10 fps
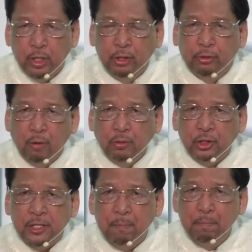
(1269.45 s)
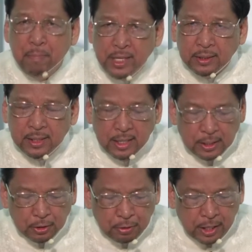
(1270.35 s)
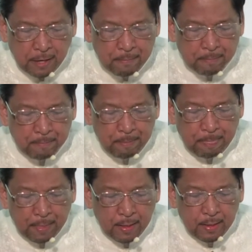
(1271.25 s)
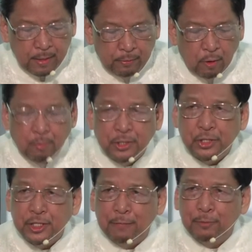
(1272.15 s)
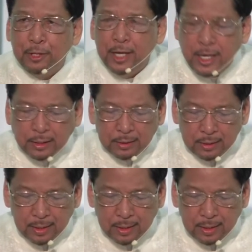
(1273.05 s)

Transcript: We don't submit to Him in Romans chapter 8.